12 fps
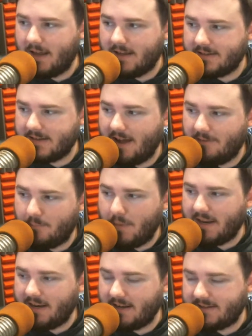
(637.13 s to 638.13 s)
as you have
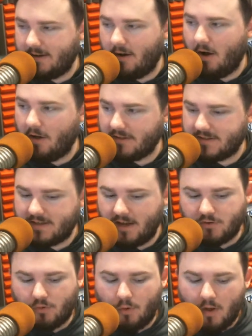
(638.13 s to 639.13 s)
Benedictine on the
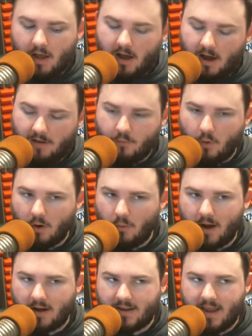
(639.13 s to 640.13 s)
schedule for
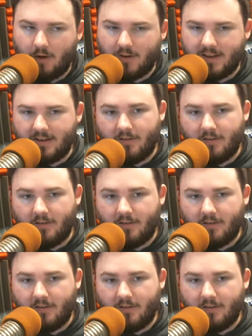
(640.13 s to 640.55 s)
Ware County.